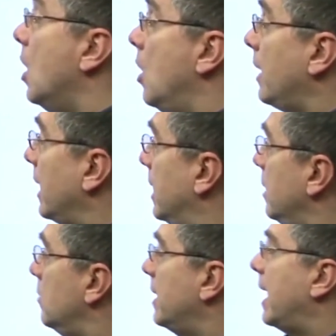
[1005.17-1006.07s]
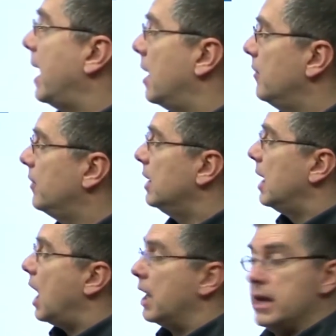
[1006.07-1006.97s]
Okay, here we have
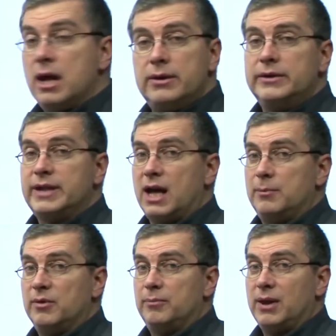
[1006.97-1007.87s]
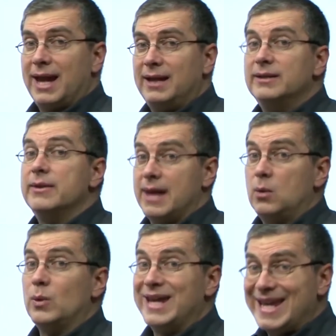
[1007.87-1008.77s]
another type of plant
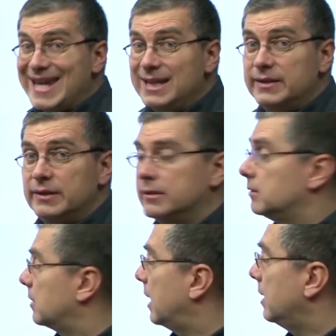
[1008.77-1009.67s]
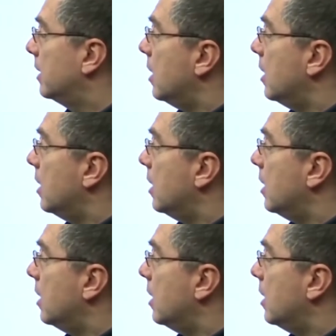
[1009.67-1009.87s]
that we eat, right?